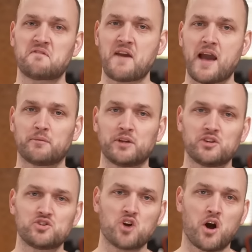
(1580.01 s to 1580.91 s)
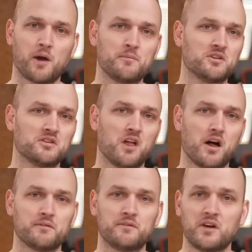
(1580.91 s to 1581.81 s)
family, job,
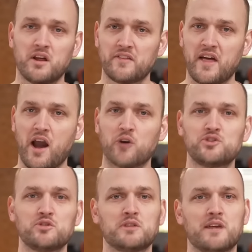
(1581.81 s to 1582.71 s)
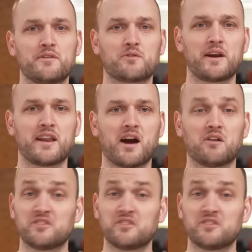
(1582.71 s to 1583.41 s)
love, the house you live in right now,